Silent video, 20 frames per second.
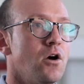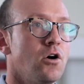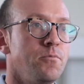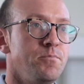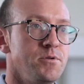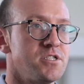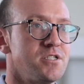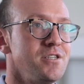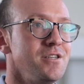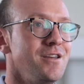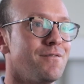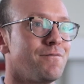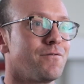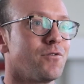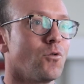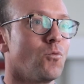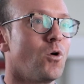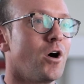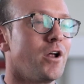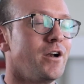hope you see it
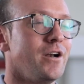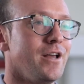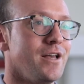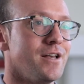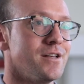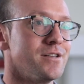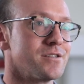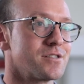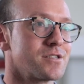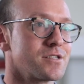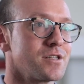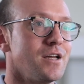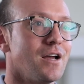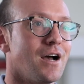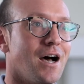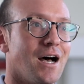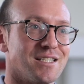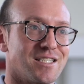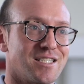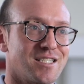for what it is
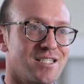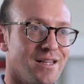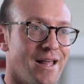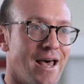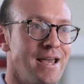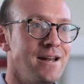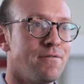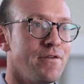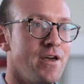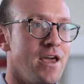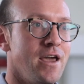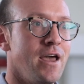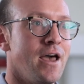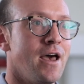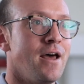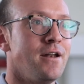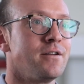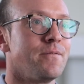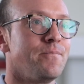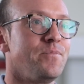a sleight of
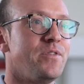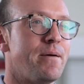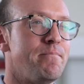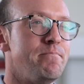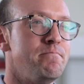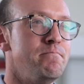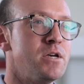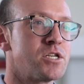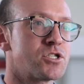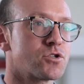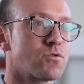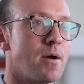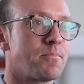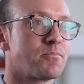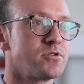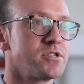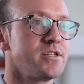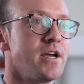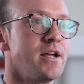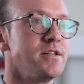hand that
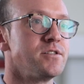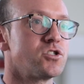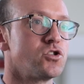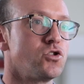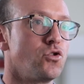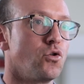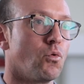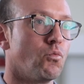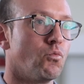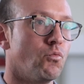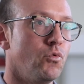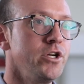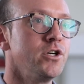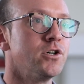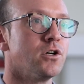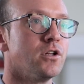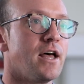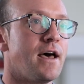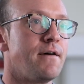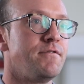misrepresents the
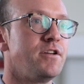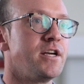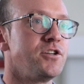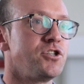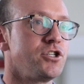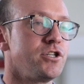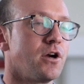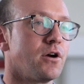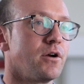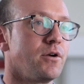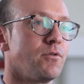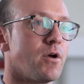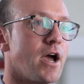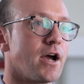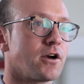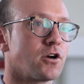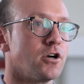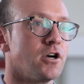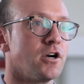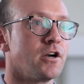real evidentiary
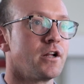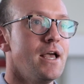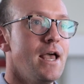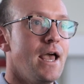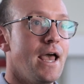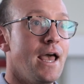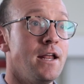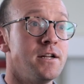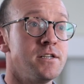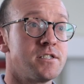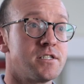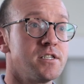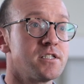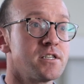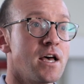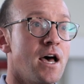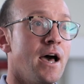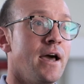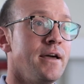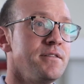record and is
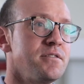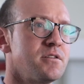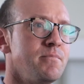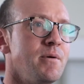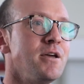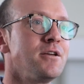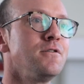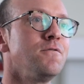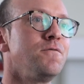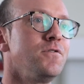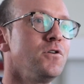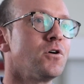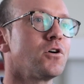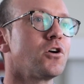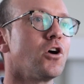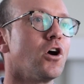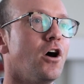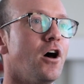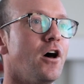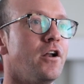designed to make you feel
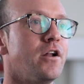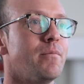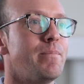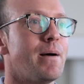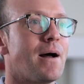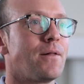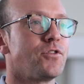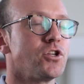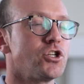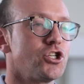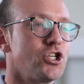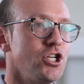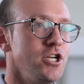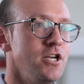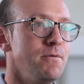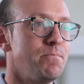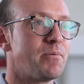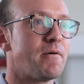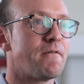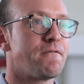good about the
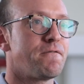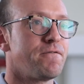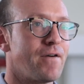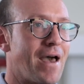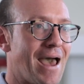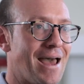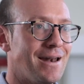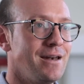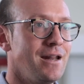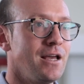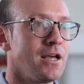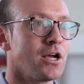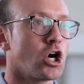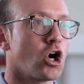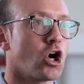cheap, fattening